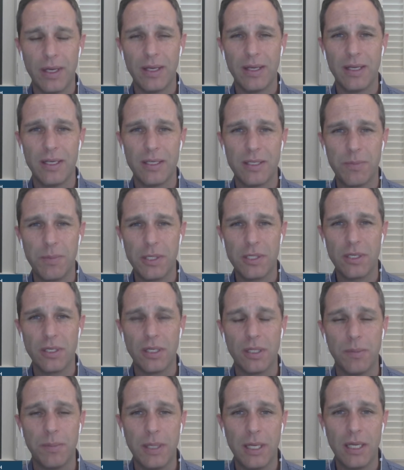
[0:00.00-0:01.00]
especially at
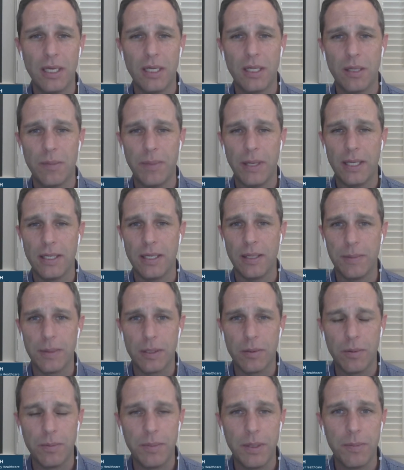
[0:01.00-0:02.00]
the beginning of the pandemic,
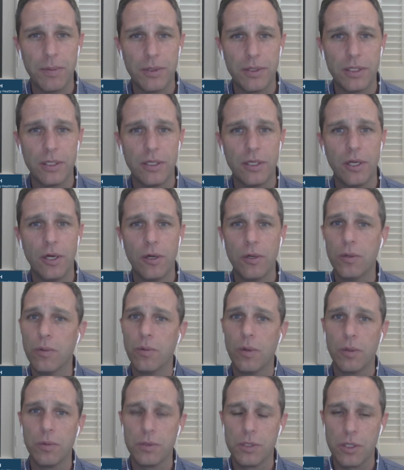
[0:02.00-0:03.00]
when people didn't know
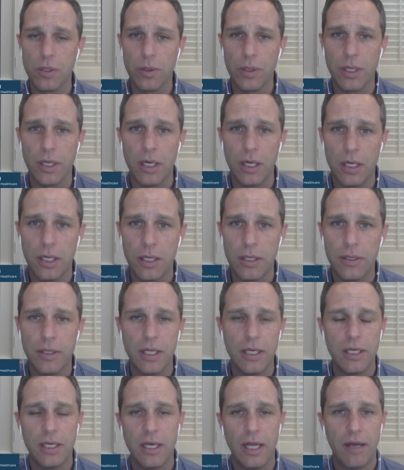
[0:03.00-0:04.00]
what was going on, they
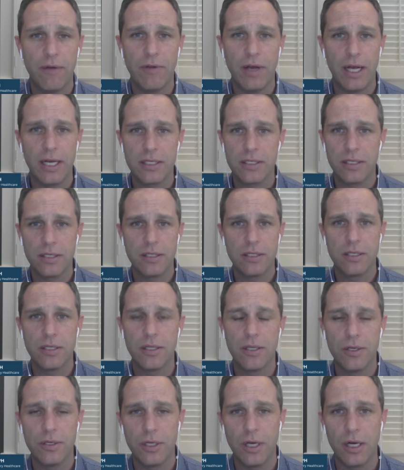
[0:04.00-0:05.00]
didn't have access to
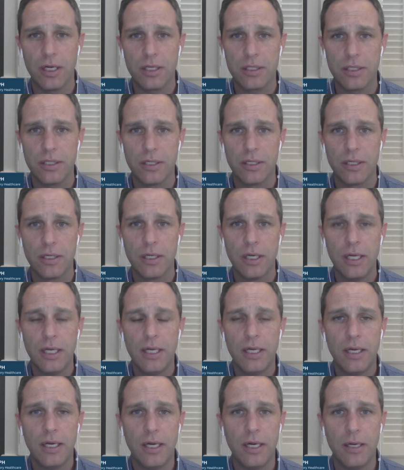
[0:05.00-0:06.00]
their doctor,
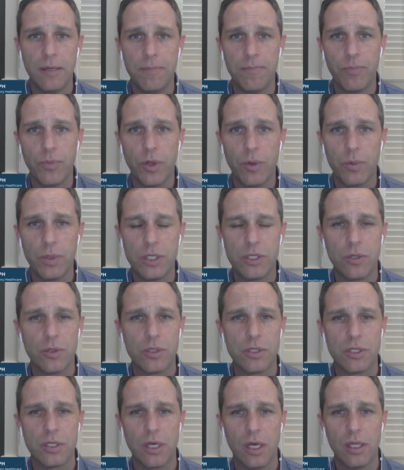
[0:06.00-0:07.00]

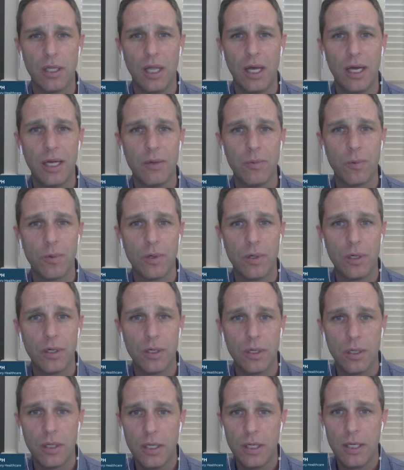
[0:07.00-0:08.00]
resources online
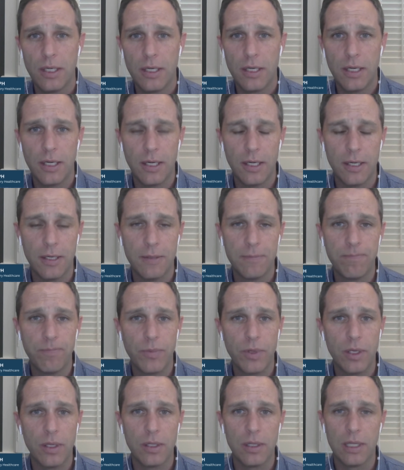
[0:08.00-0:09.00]
were
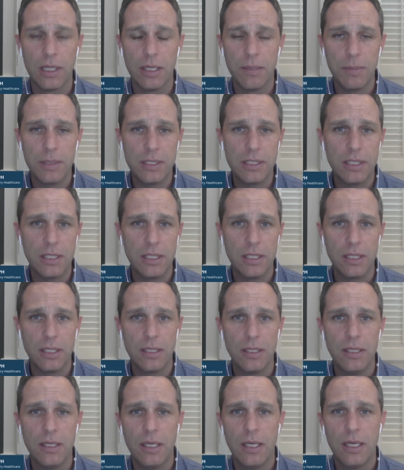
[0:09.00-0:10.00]

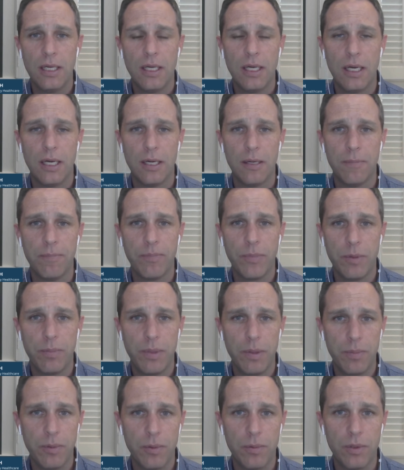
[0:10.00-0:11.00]
limited,
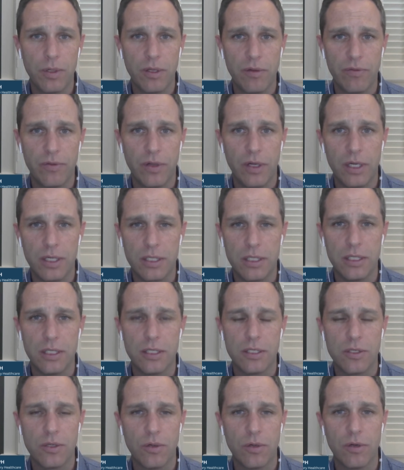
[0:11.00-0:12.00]
people really flocked to this
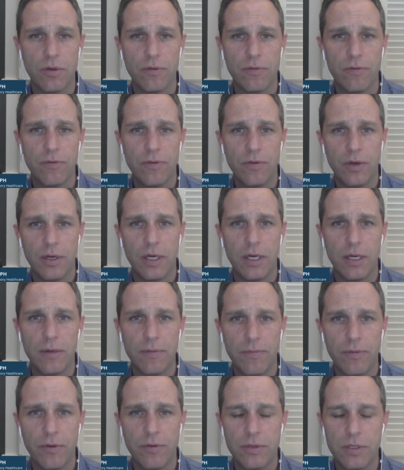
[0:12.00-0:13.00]
sort of
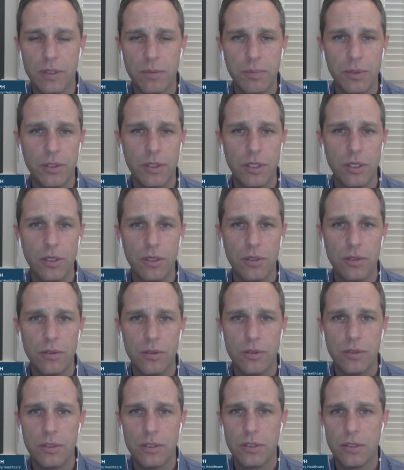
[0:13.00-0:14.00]
simple to
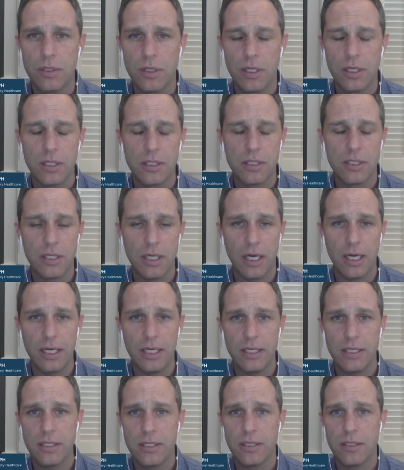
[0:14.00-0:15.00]
use,
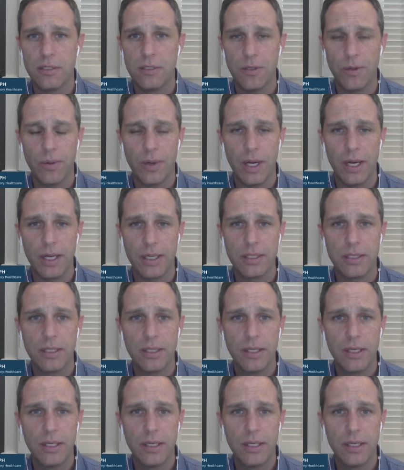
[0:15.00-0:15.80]
concise, direct